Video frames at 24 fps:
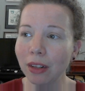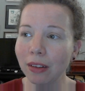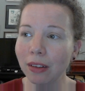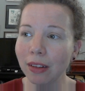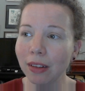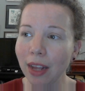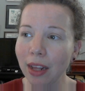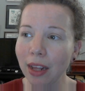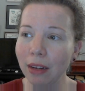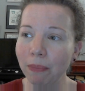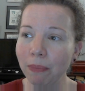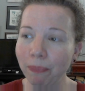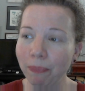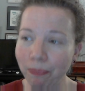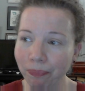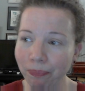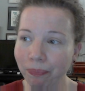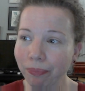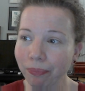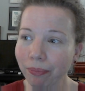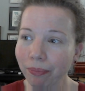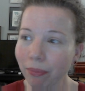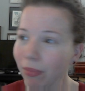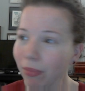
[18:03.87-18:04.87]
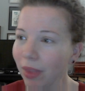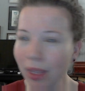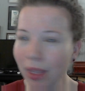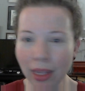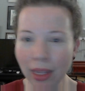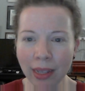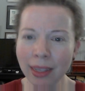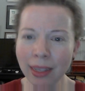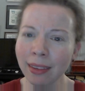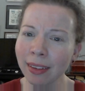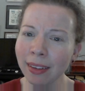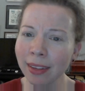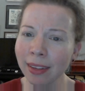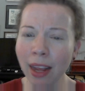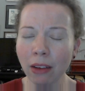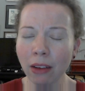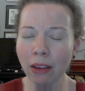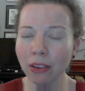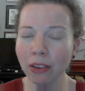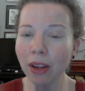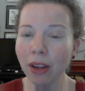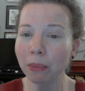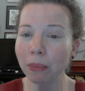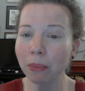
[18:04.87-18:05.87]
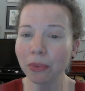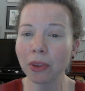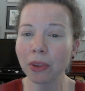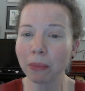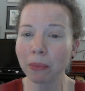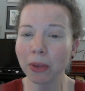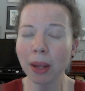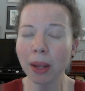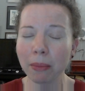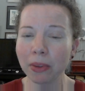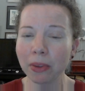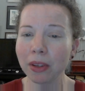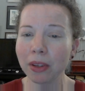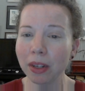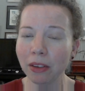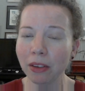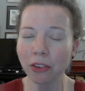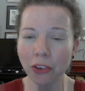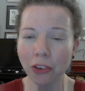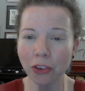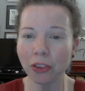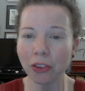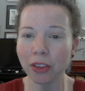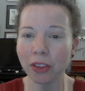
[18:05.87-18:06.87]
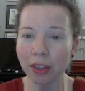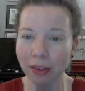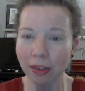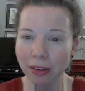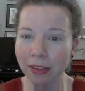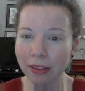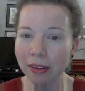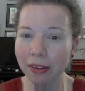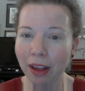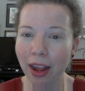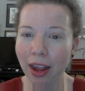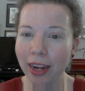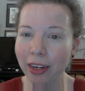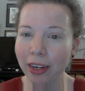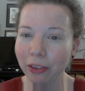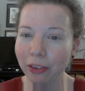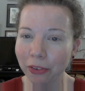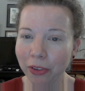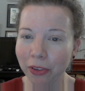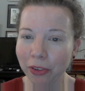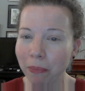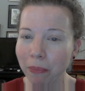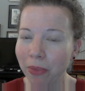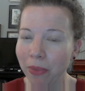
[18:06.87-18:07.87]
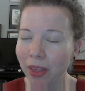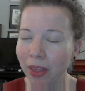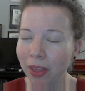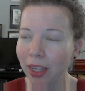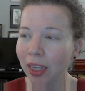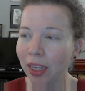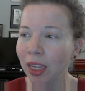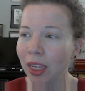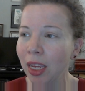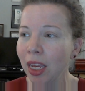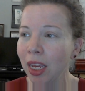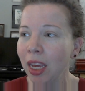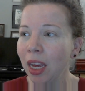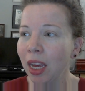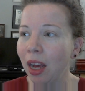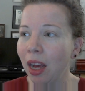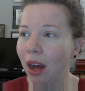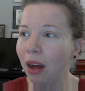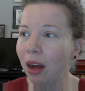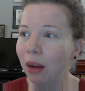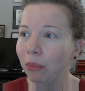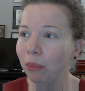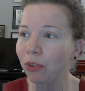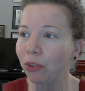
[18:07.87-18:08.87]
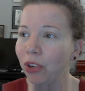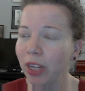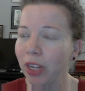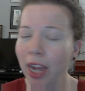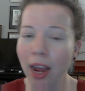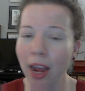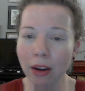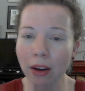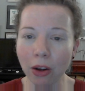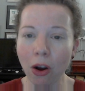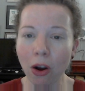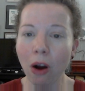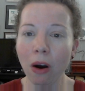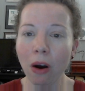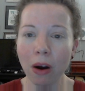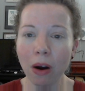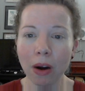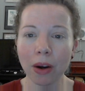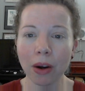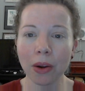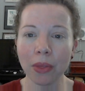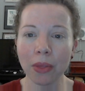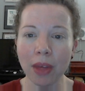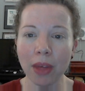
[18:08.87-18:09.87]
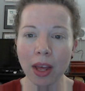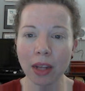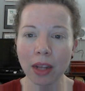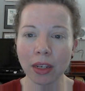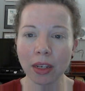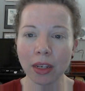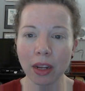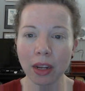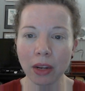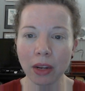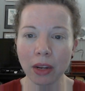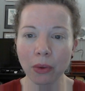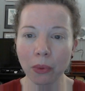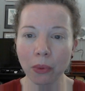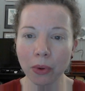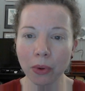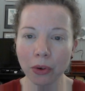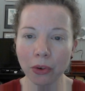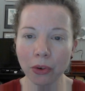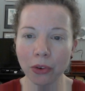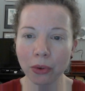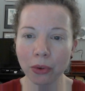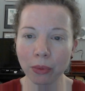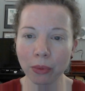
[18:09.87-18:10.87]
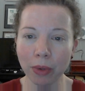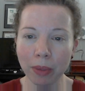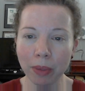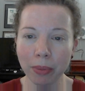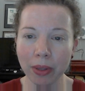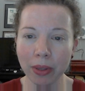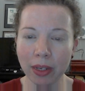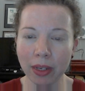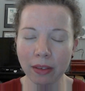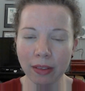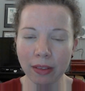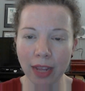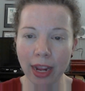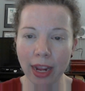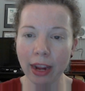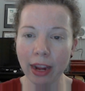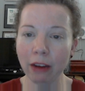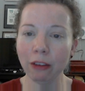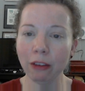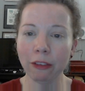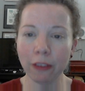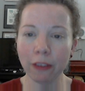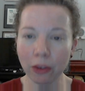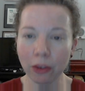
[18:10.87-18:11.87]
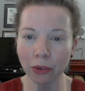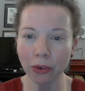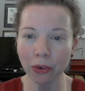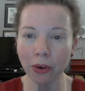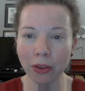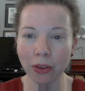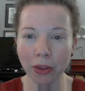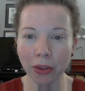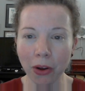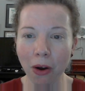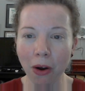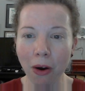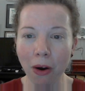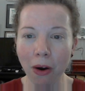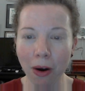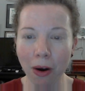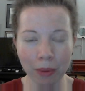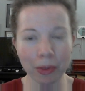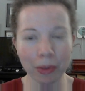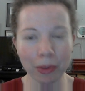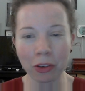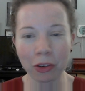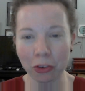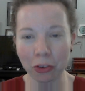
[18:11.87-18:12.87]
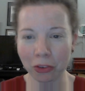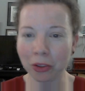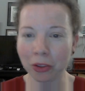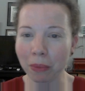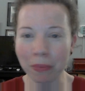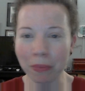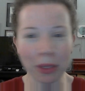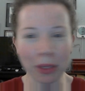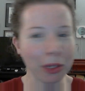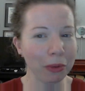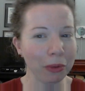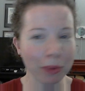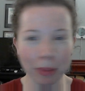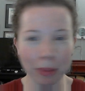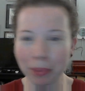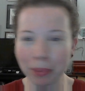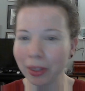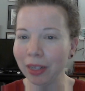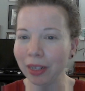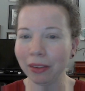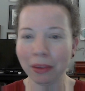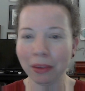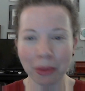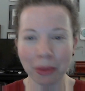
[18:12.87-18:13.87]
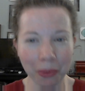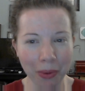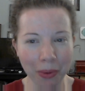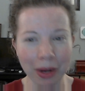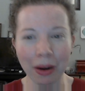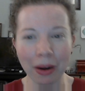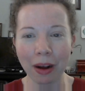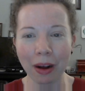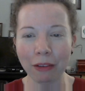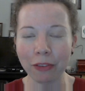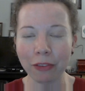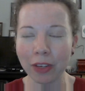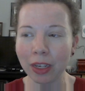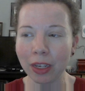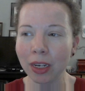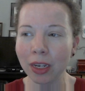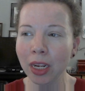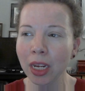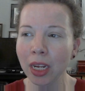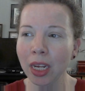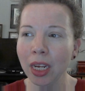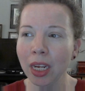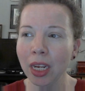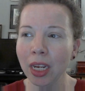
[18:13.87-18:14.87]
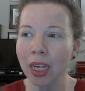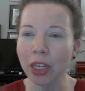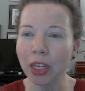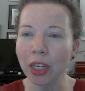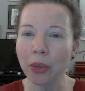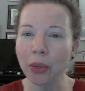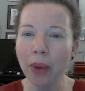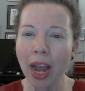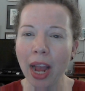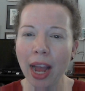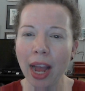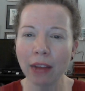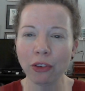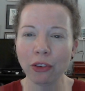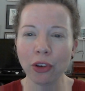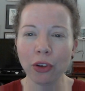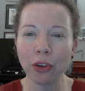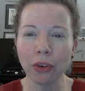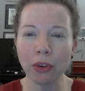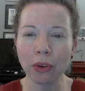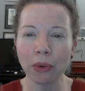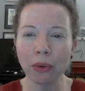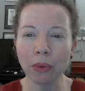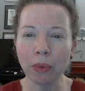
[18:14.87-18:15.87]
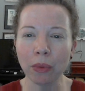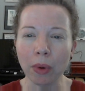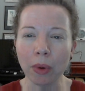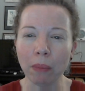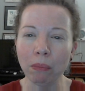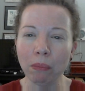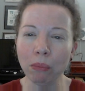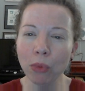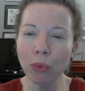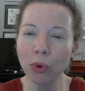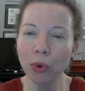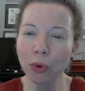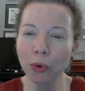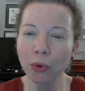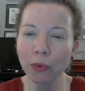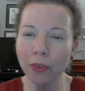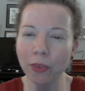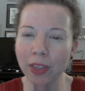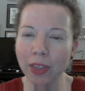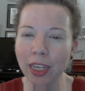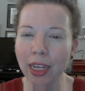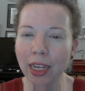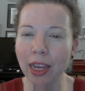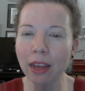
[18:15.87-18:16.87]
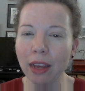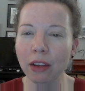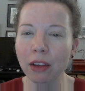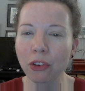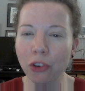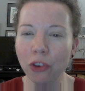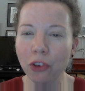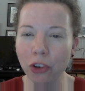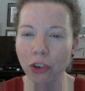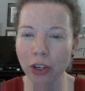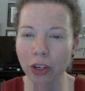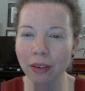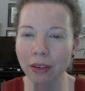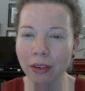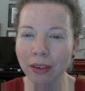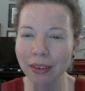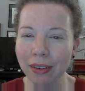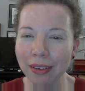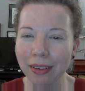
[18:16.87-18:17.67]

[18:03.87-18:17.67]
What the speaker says: said, and this is how dumb, sometimes it is just the design of something. She had a car that, in order to replace the air filter on the car, which is something you replace quite often, you had to move the engine.